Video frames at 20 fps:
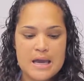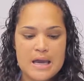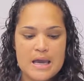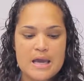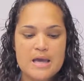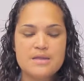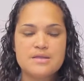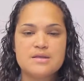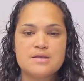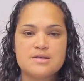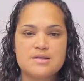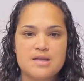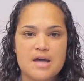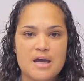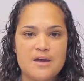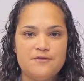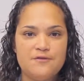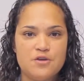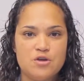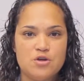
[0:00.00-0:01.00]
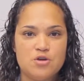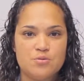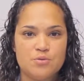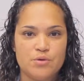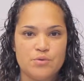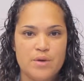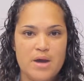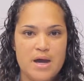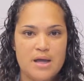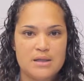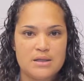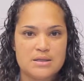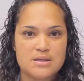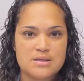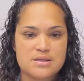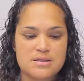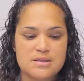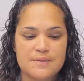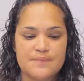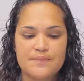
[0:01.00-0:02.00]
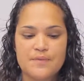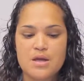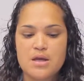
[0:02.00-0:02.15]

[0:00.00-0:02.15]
and the xiphi humerales.